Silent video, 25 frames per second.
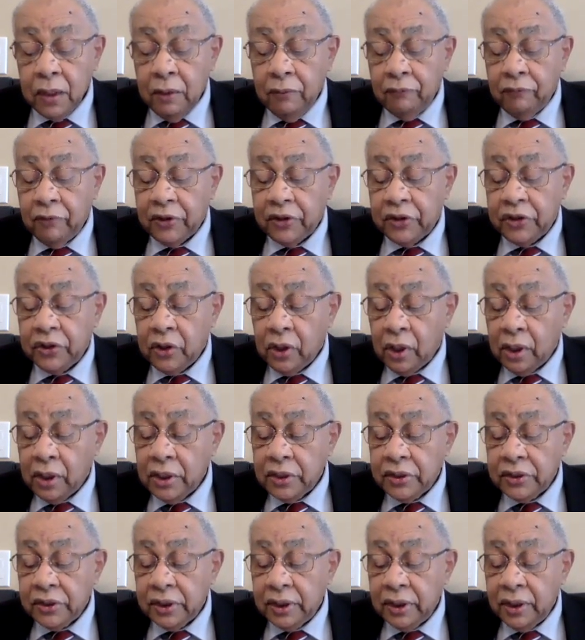What
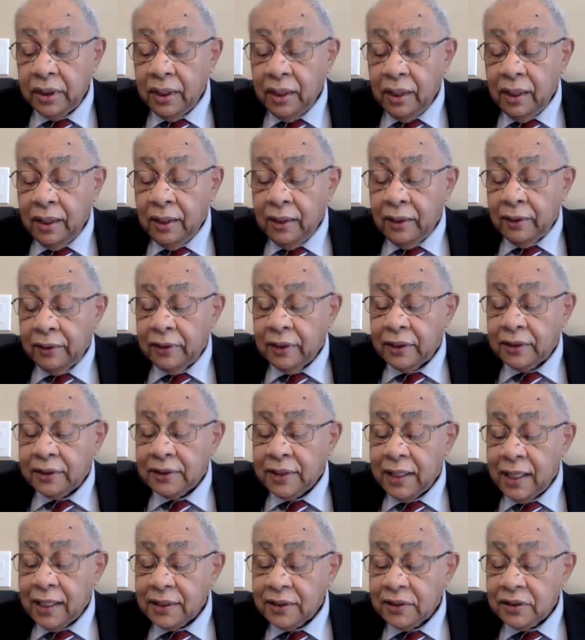theology thus
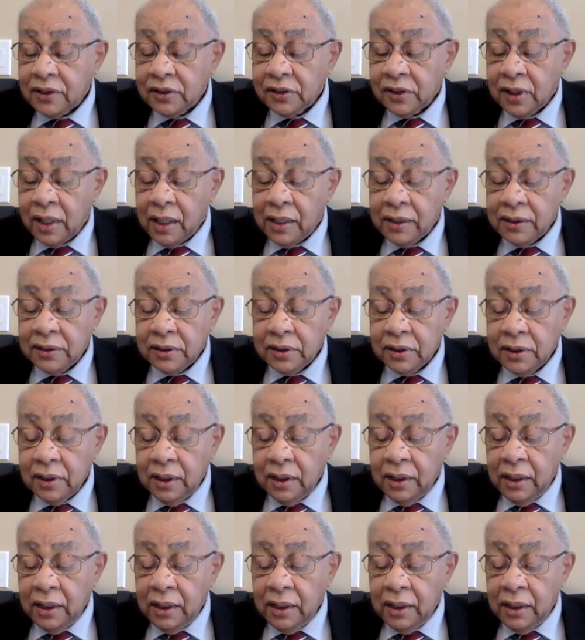exercise